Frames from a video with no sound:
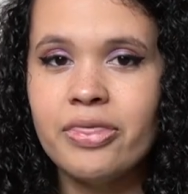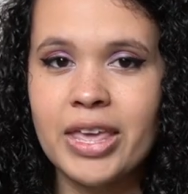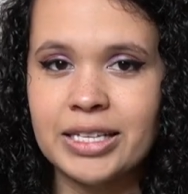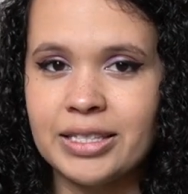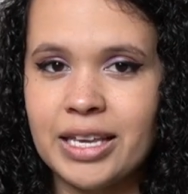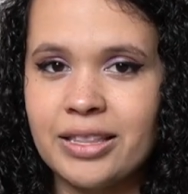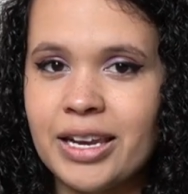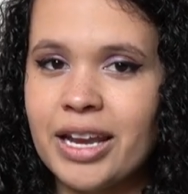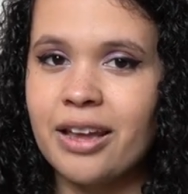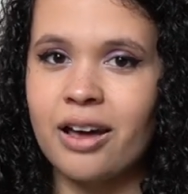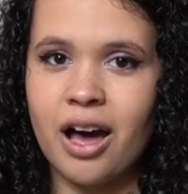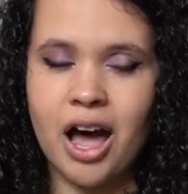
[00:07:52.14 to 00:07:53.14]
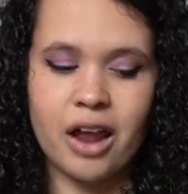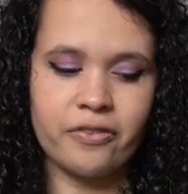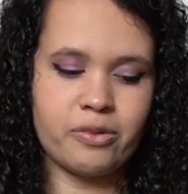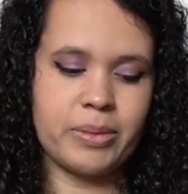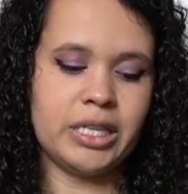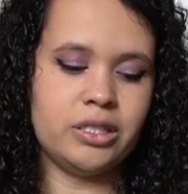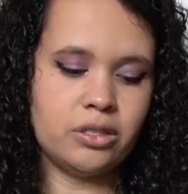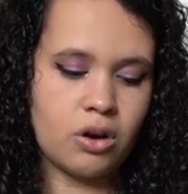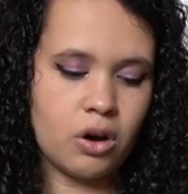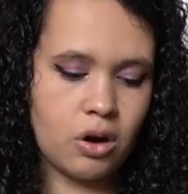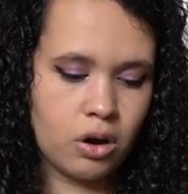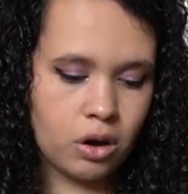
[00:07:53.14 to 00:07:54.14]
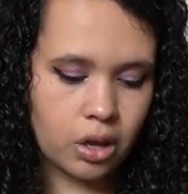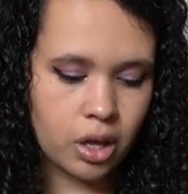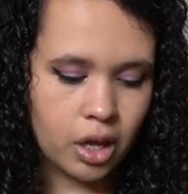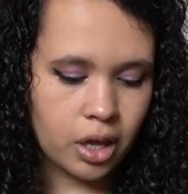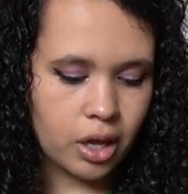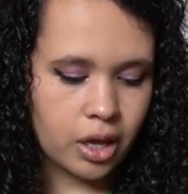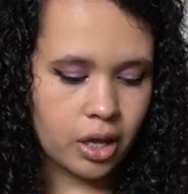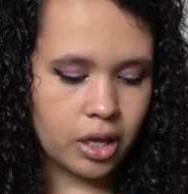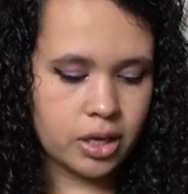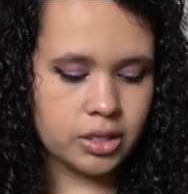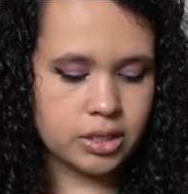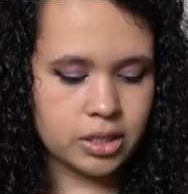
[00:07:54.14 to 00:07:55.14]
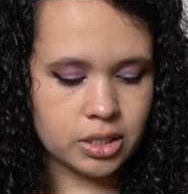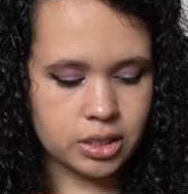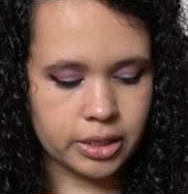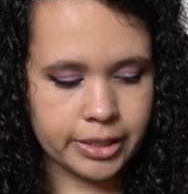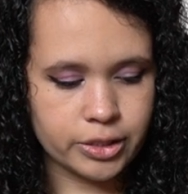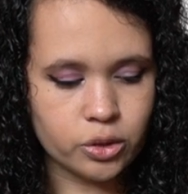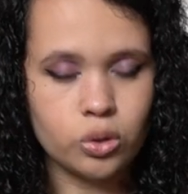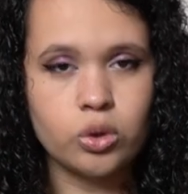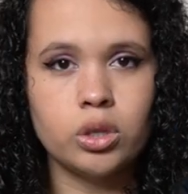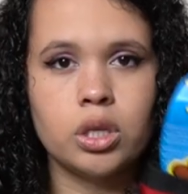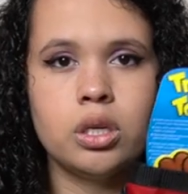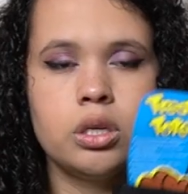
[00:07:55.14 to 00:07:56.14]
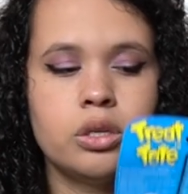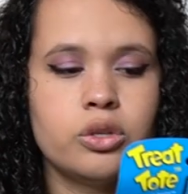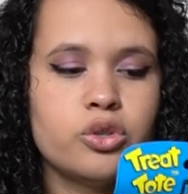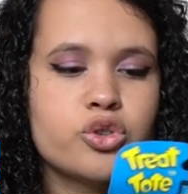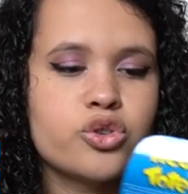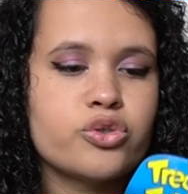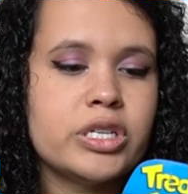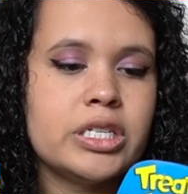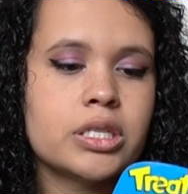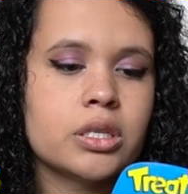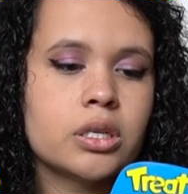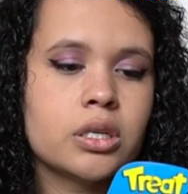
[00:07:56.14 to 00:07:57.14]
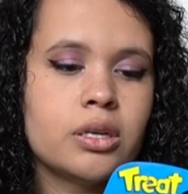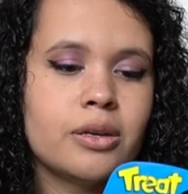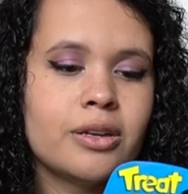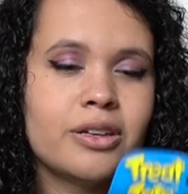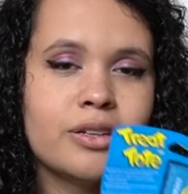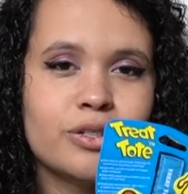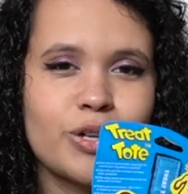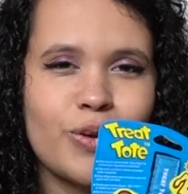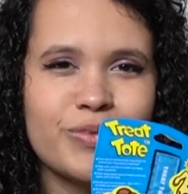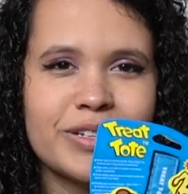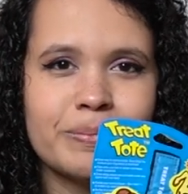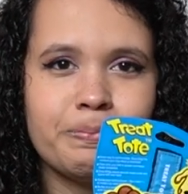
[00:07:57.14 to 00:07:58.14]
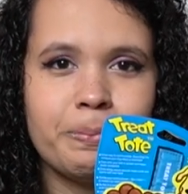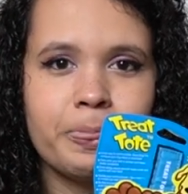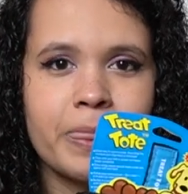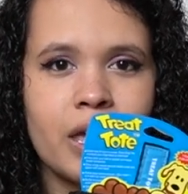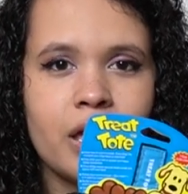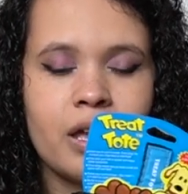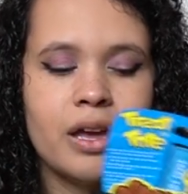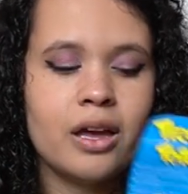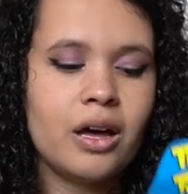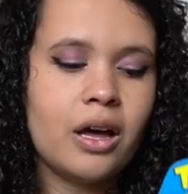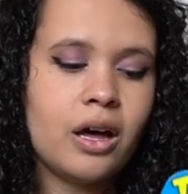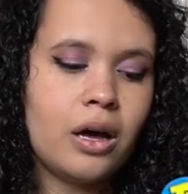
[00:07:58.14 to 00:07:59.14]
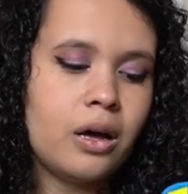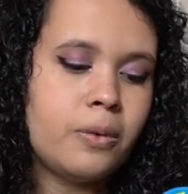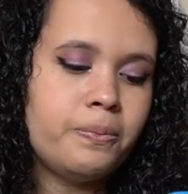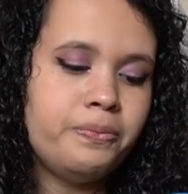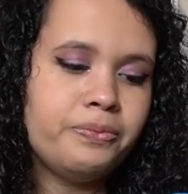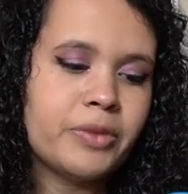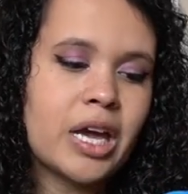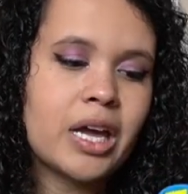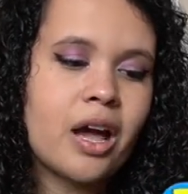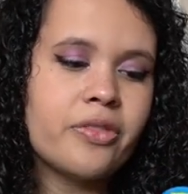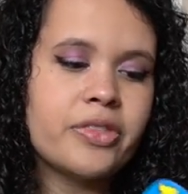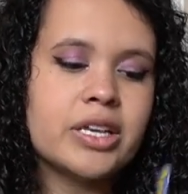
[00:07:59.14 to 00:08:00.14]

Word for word: Next thing that I got for my dog is this little treat tote. Um, I got